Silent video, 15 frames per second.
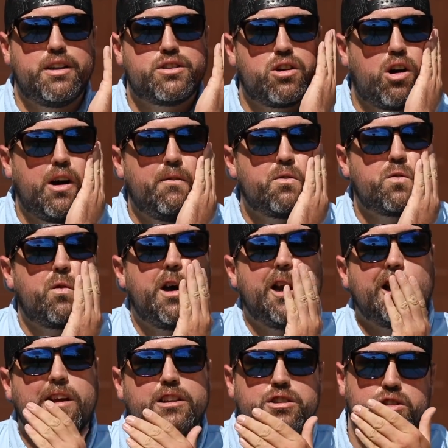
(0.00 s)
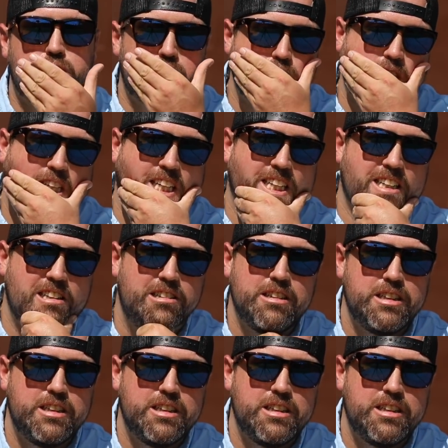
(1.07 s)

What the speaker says: Sorry, I'm sweating. It's Georgia heat.